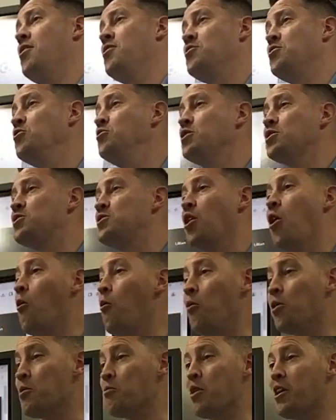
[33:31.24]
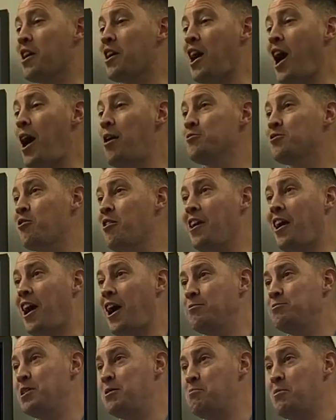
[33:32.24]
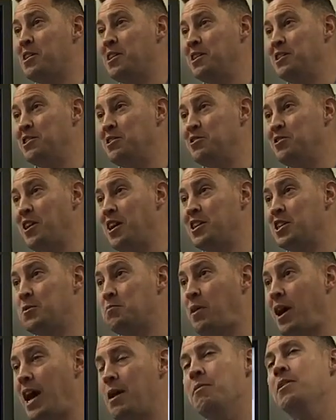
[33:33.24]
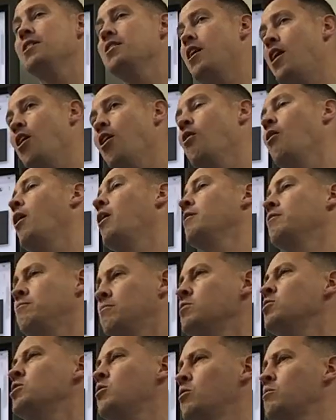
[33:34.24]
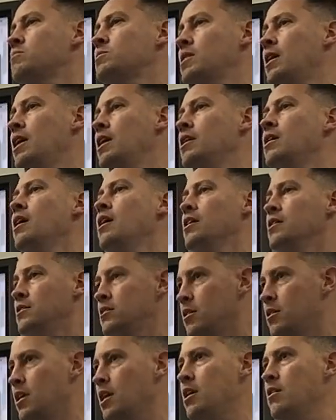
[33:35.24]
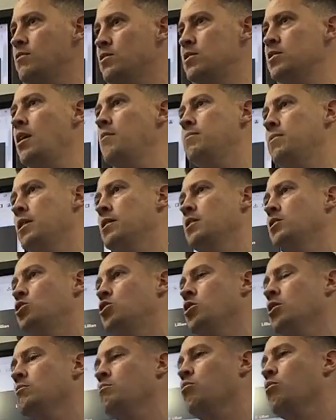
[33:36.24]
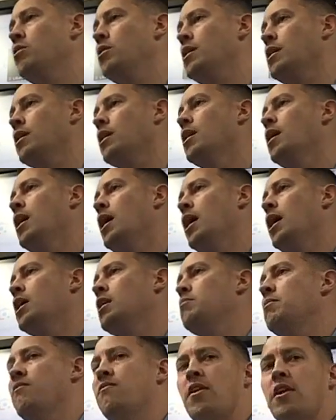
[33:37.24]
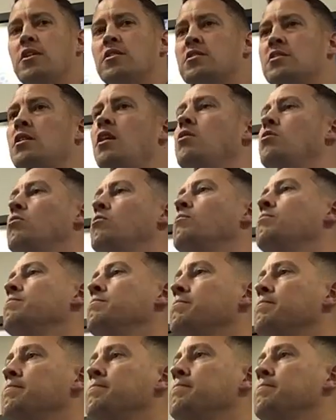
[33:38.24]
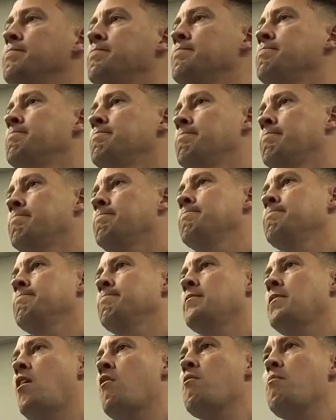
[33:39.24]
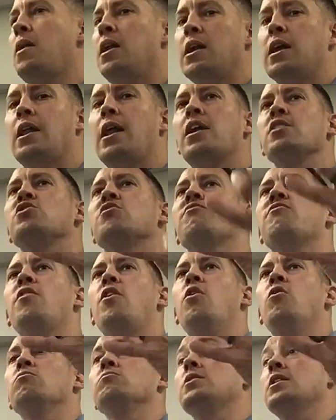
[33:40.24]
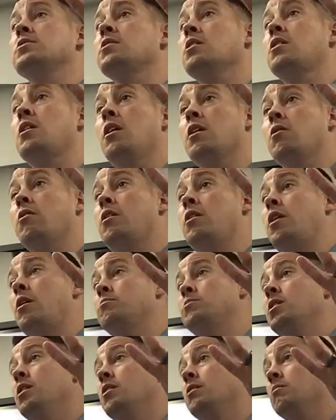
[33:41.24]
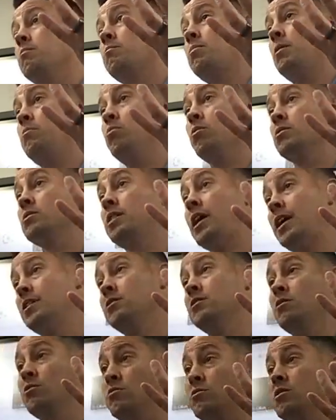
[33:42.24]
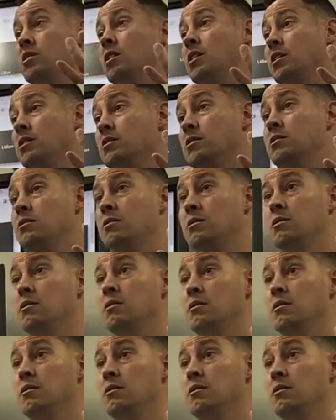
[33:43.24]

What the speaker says: You just don't want to bring a concrete object because you're trying to spite me? No. You see what I'm saying? Think of something that you can bring. It can be very subtle. Everybody get out your phones. That's a concrete object. People are attached to those things.